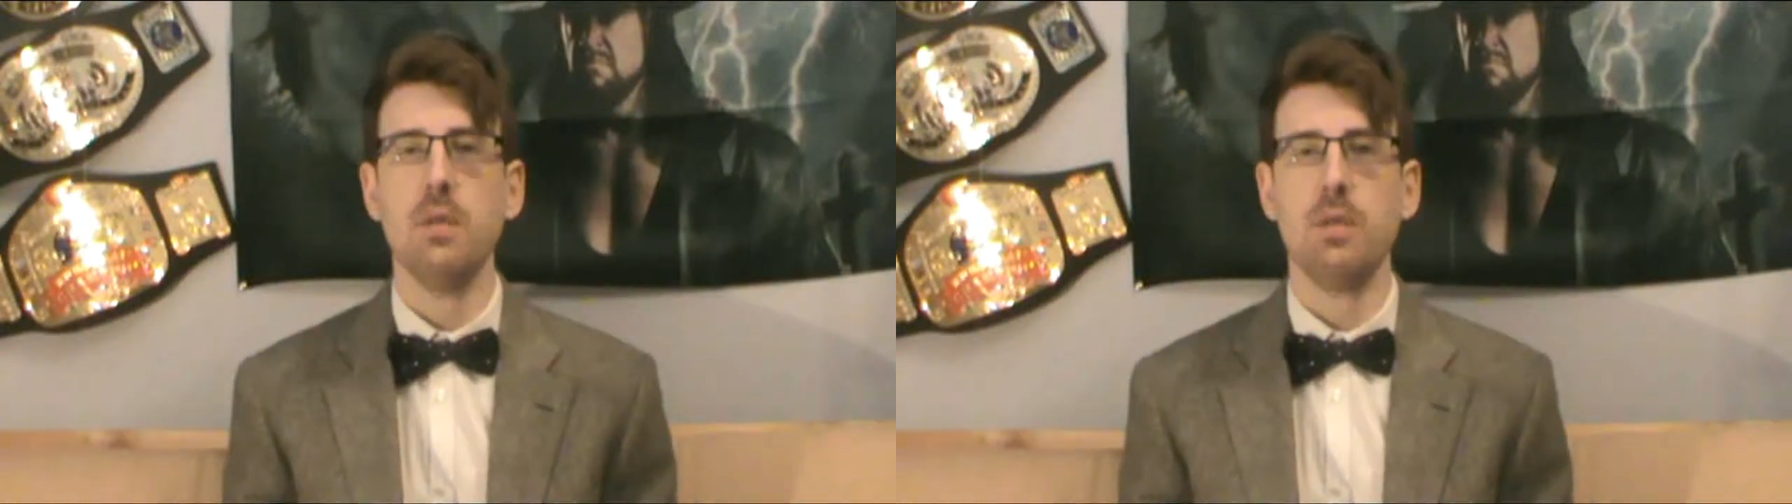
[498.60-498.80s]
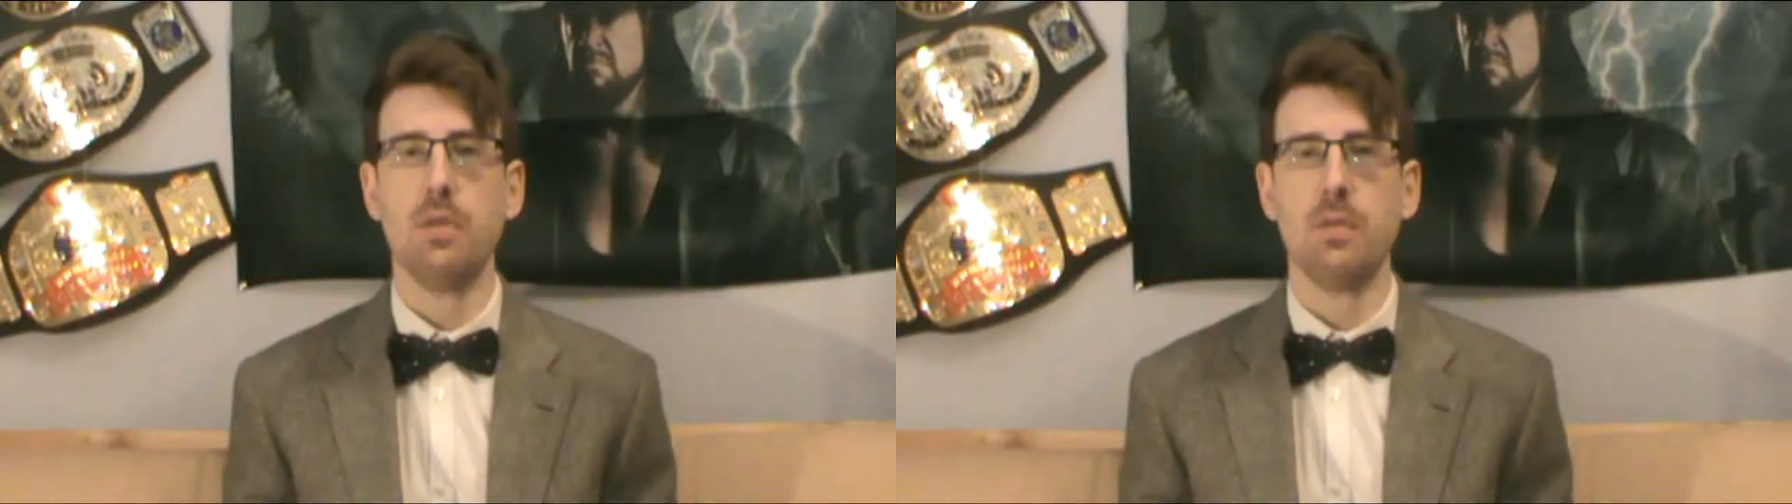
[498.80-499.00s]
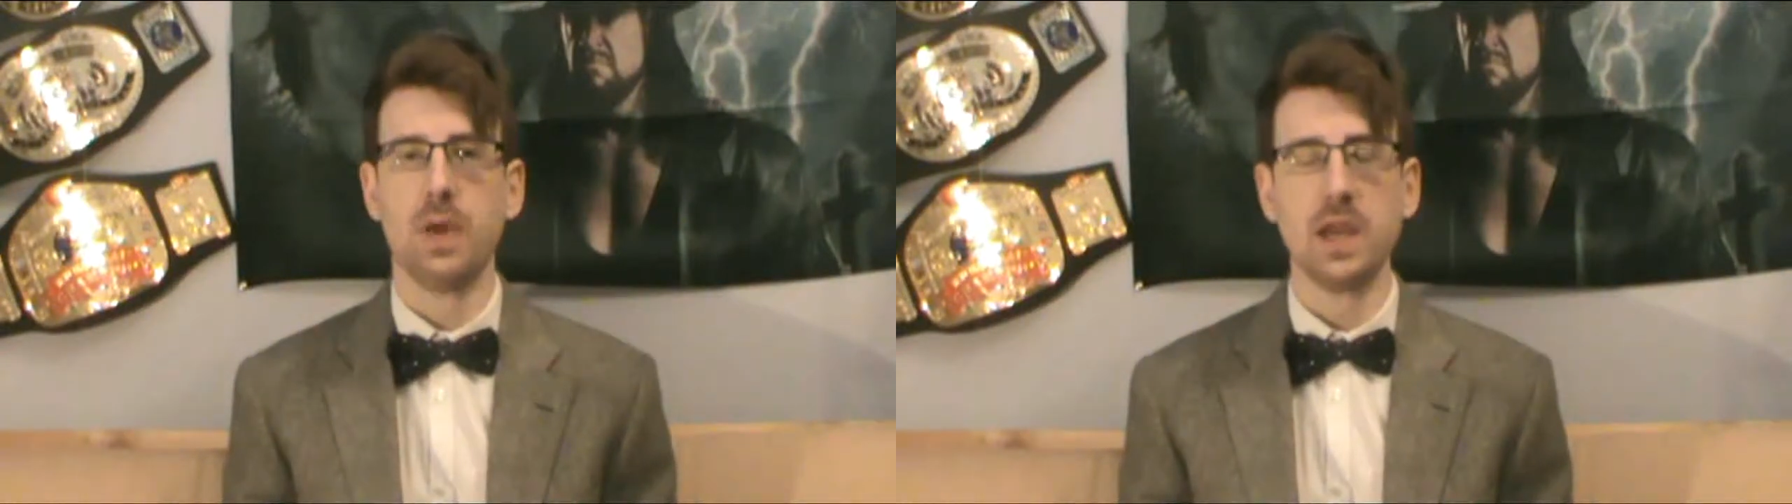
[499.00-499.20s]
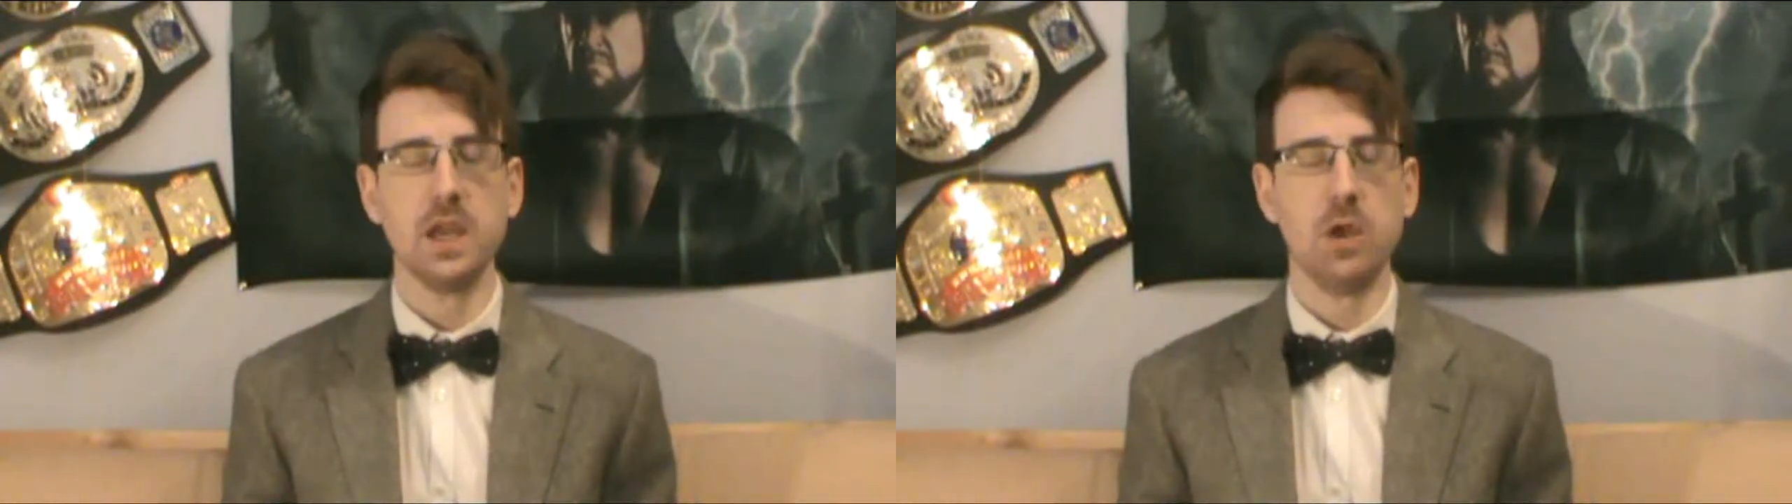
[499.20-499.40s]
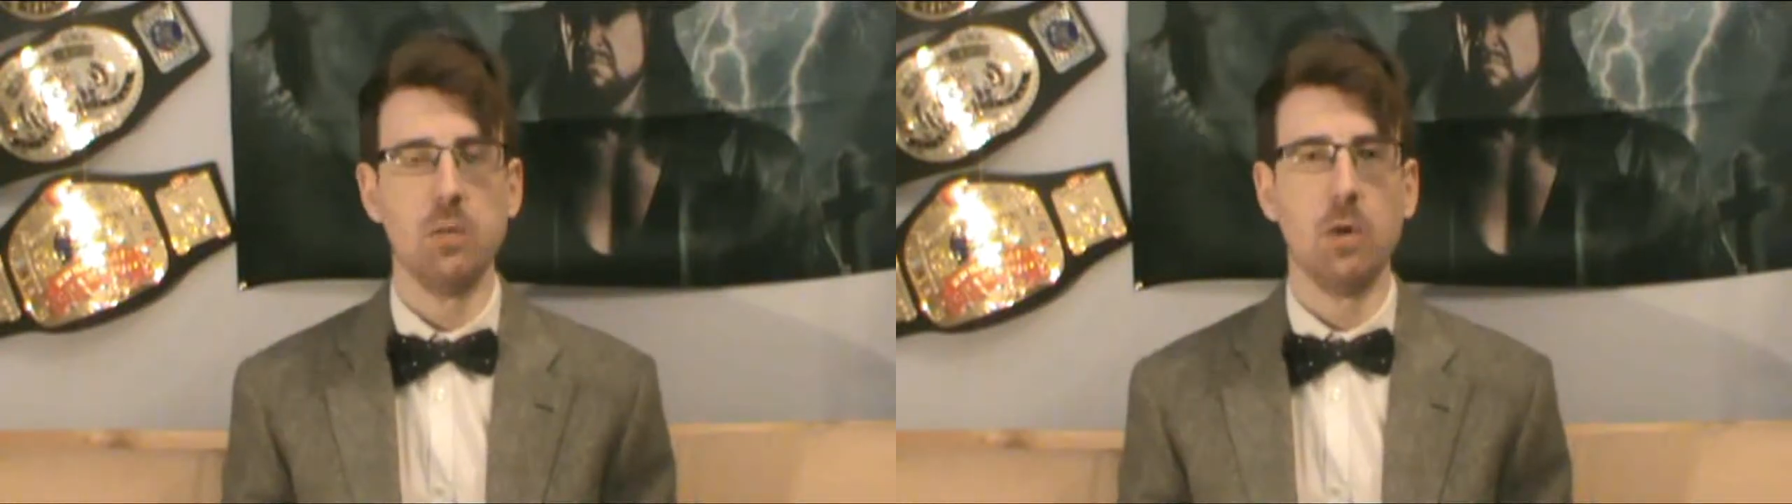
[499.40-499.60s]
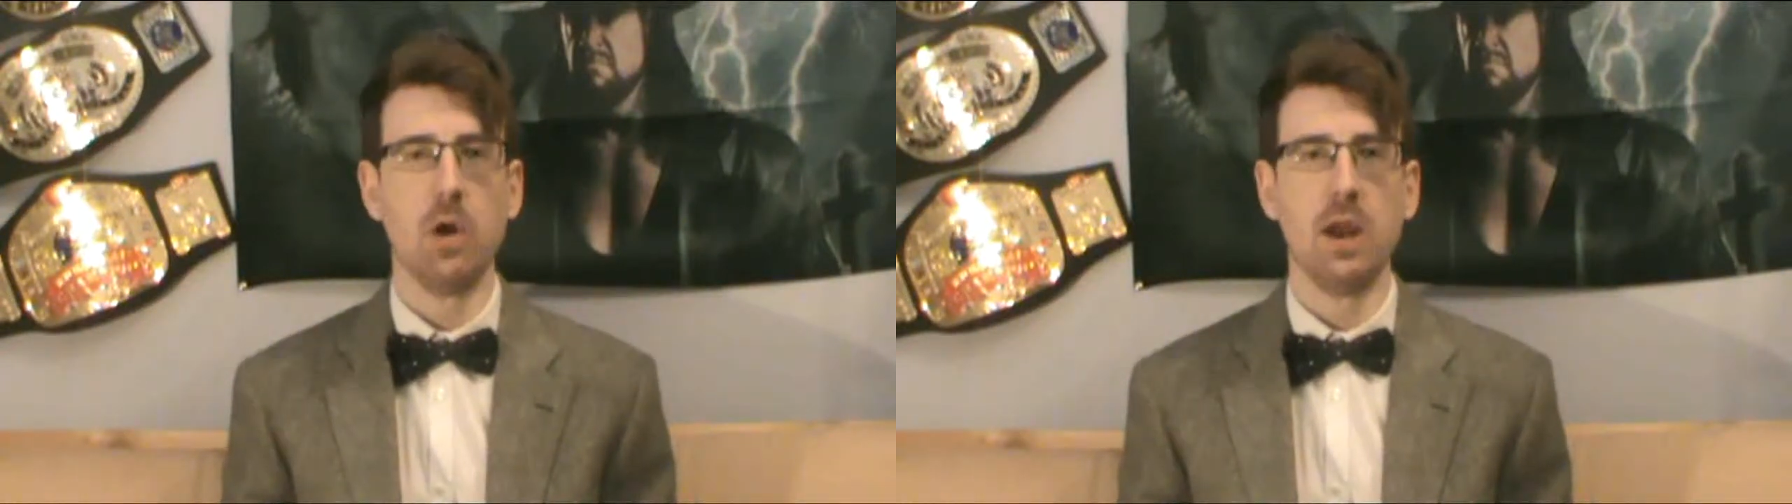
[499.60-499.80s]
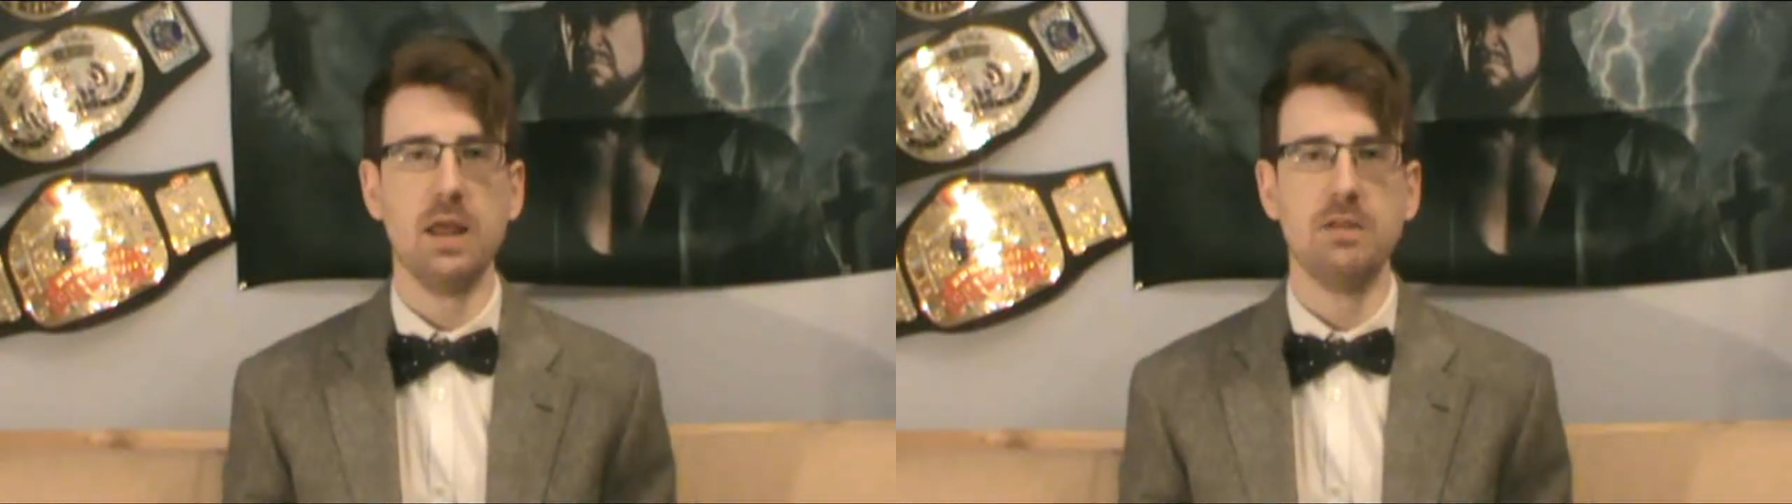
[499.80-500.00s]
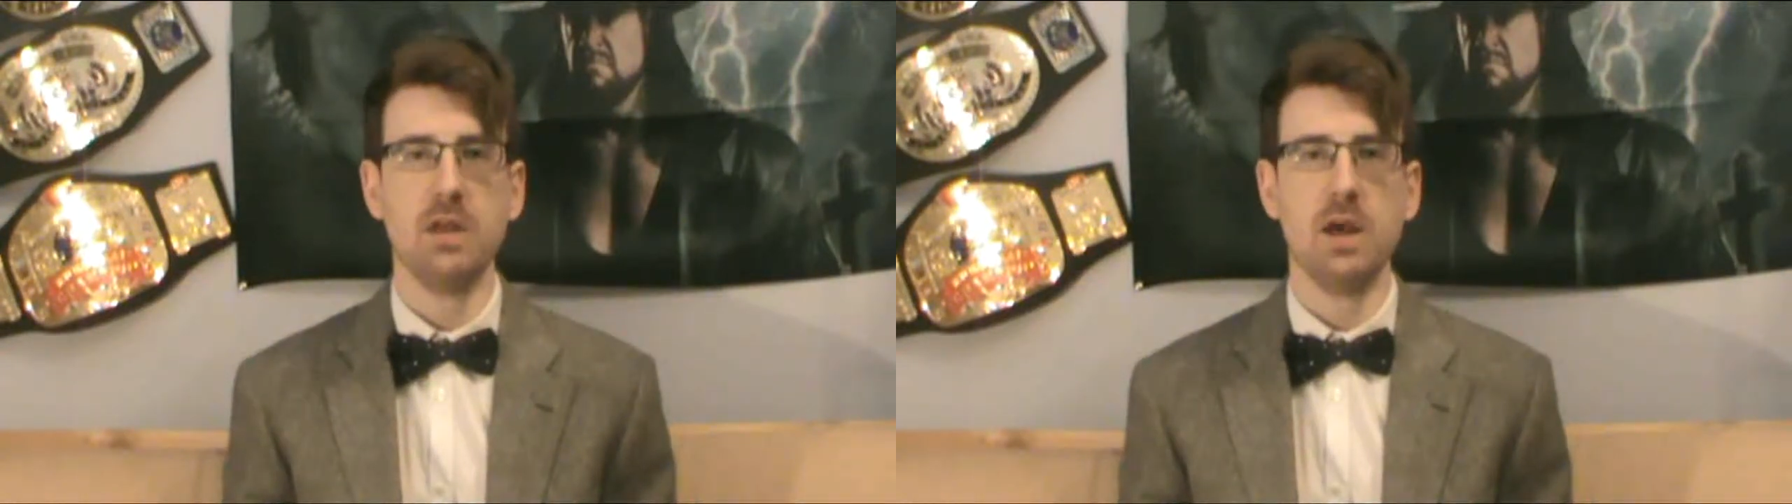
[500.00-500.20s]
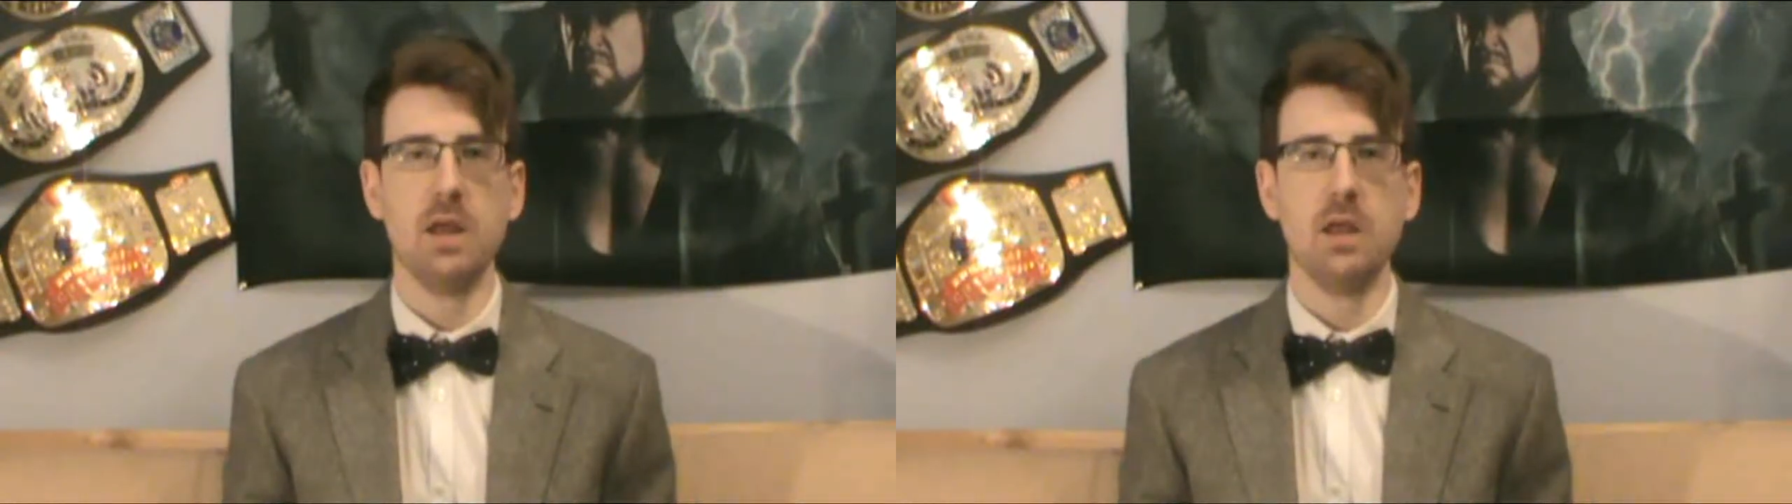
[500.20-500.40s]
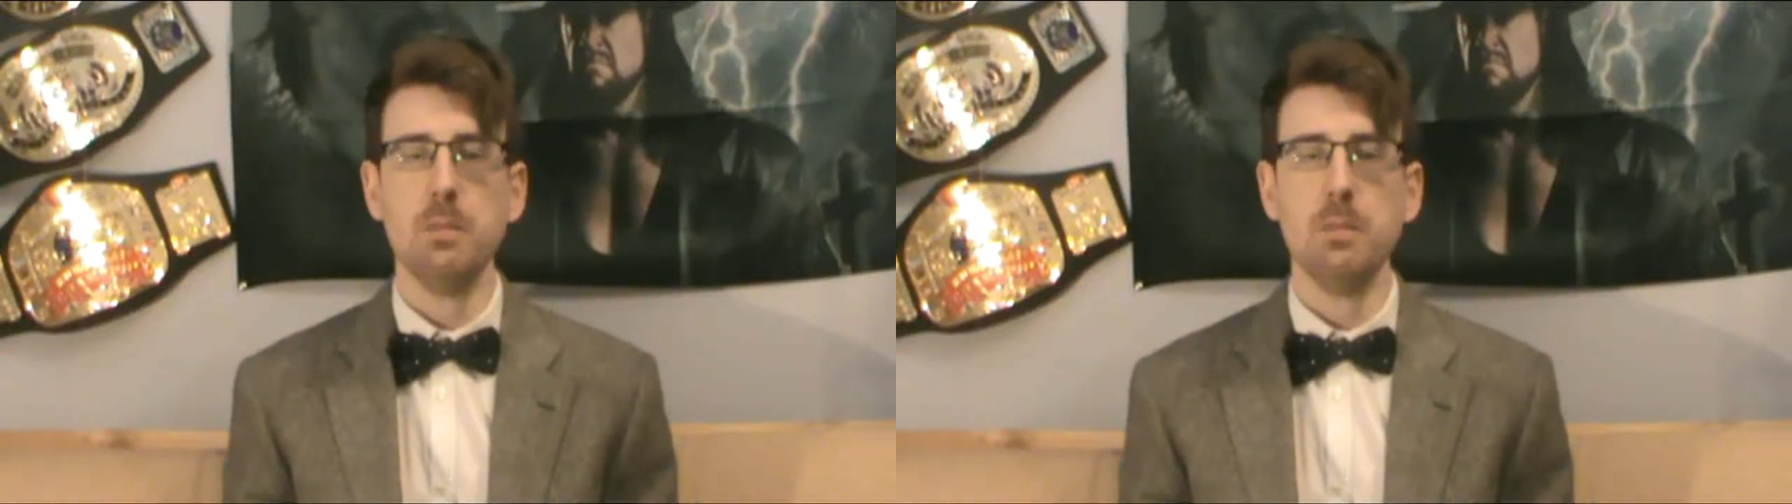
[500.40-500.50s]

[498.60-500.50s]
Thank you, Brock Lesnar.